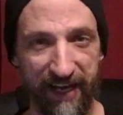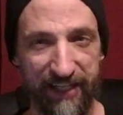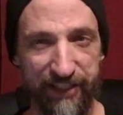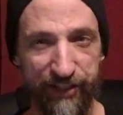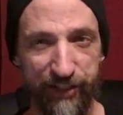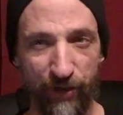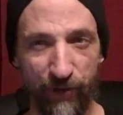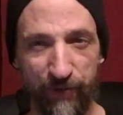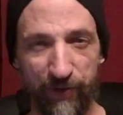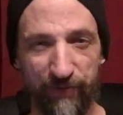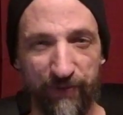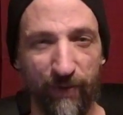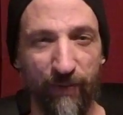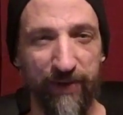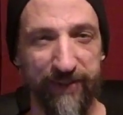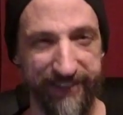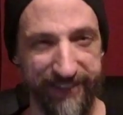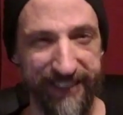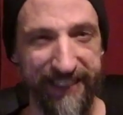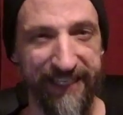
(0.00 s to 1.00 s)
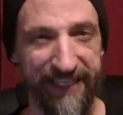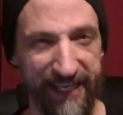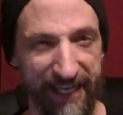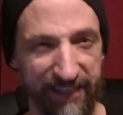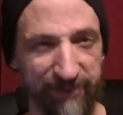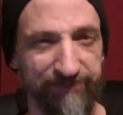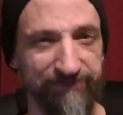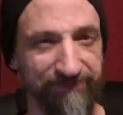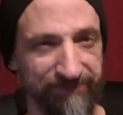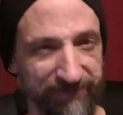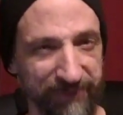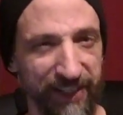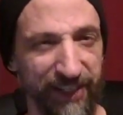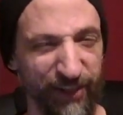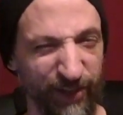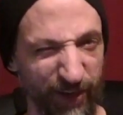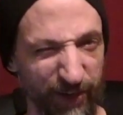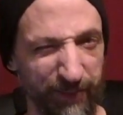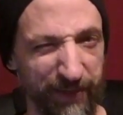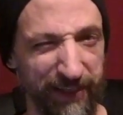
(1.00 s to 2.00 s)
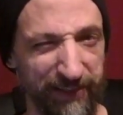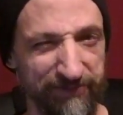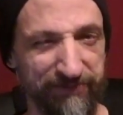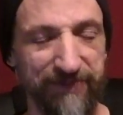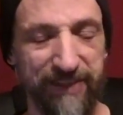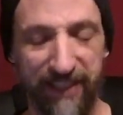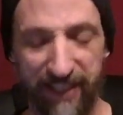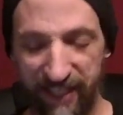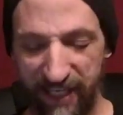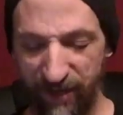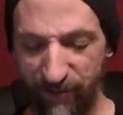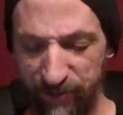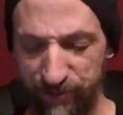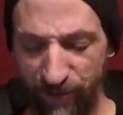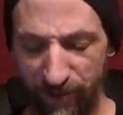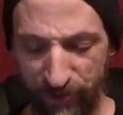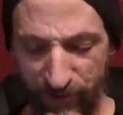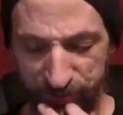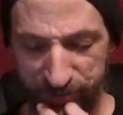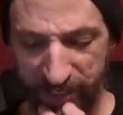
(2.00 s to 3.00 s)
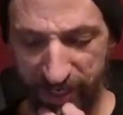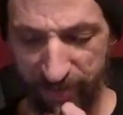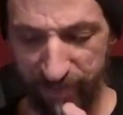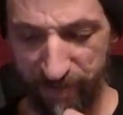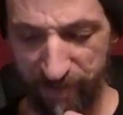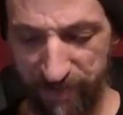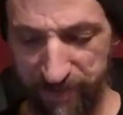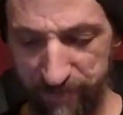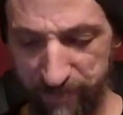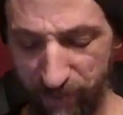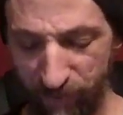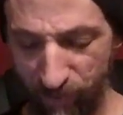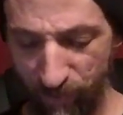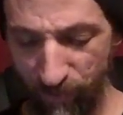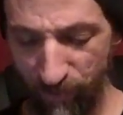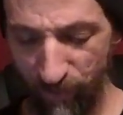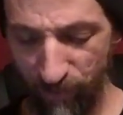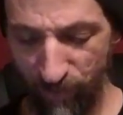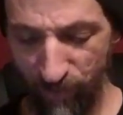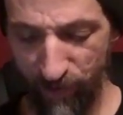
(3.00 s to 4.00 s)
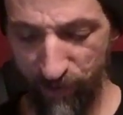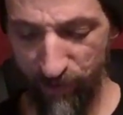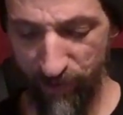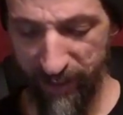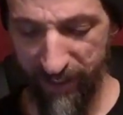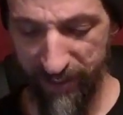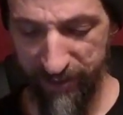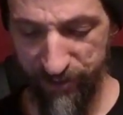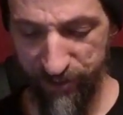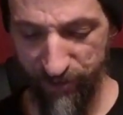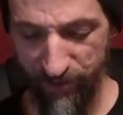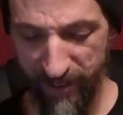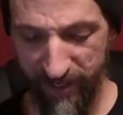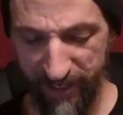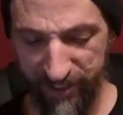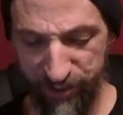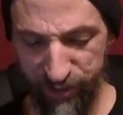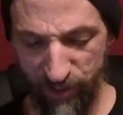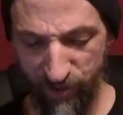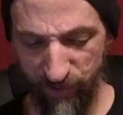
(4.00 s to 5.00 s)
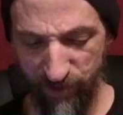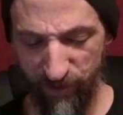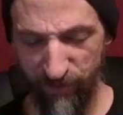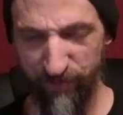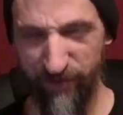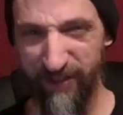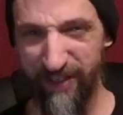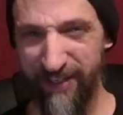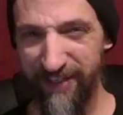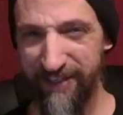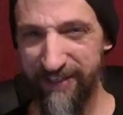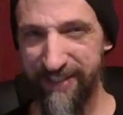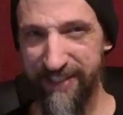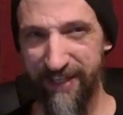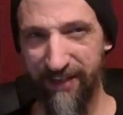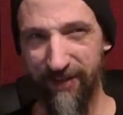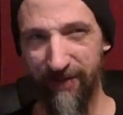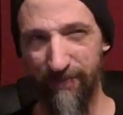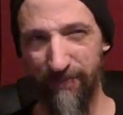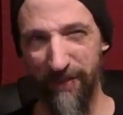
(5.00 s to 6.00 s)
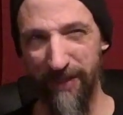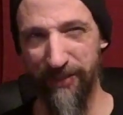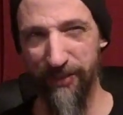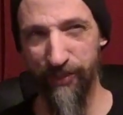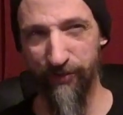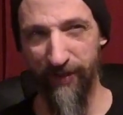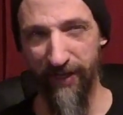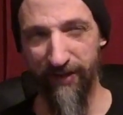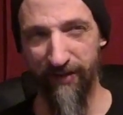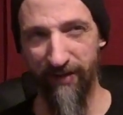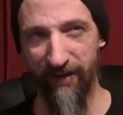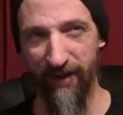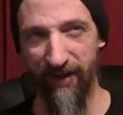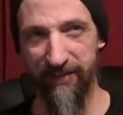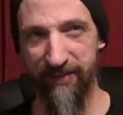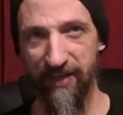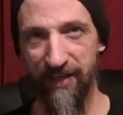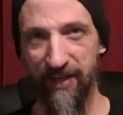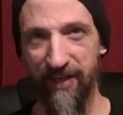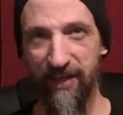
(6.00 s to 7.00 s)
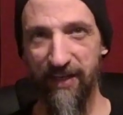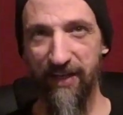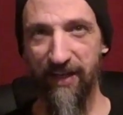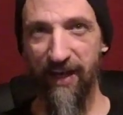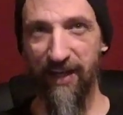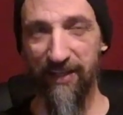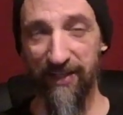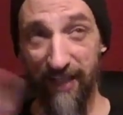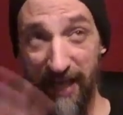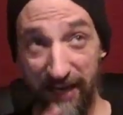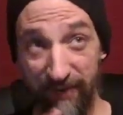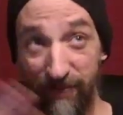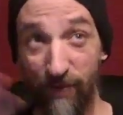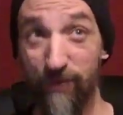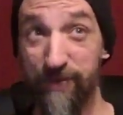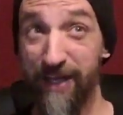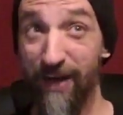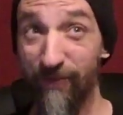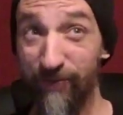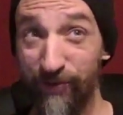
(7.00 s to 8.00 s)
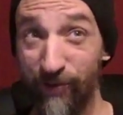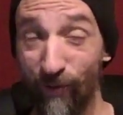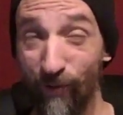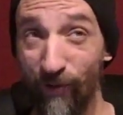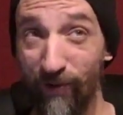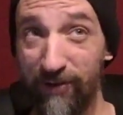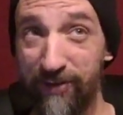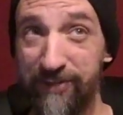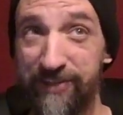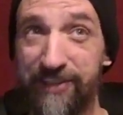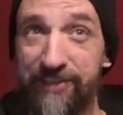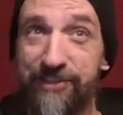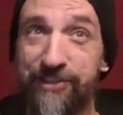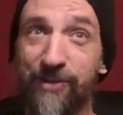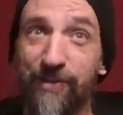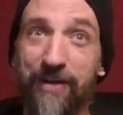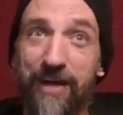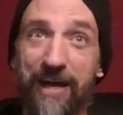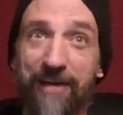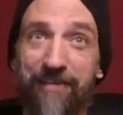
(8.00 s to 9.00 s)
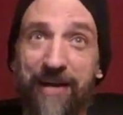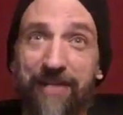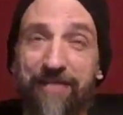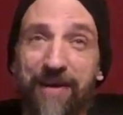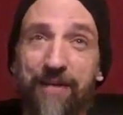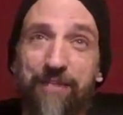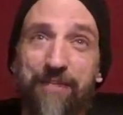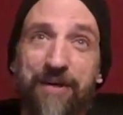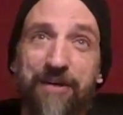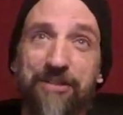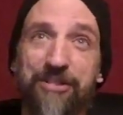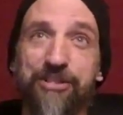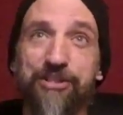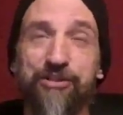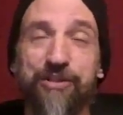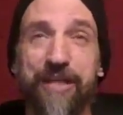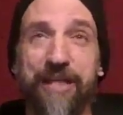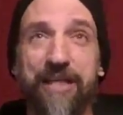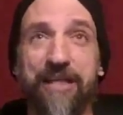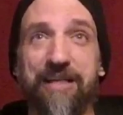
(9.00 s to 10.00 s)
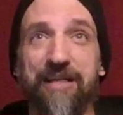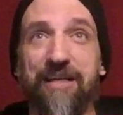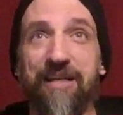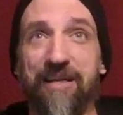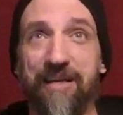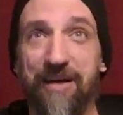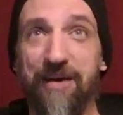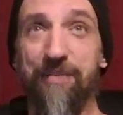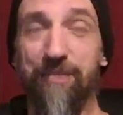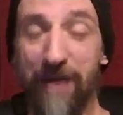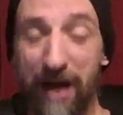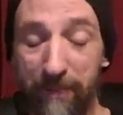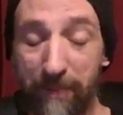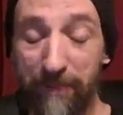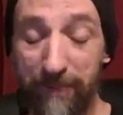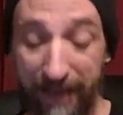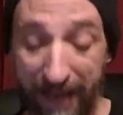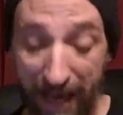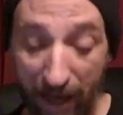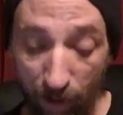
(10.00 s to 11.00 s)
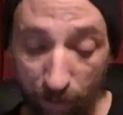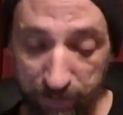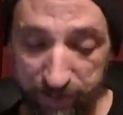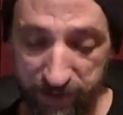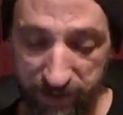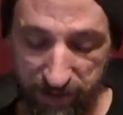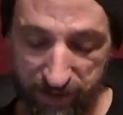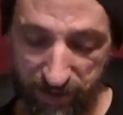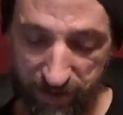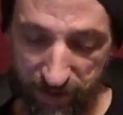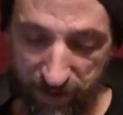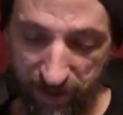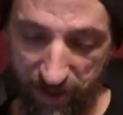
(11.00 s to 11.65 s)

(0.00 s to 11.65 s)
I don't know if I want to see it again. You know what I mean? It was one of those kind of movies, but worth looking into, and I don't know if you need to see it on a big screen or not. A lot of it was outdoors, and so kind of having a bigger screen probably helped.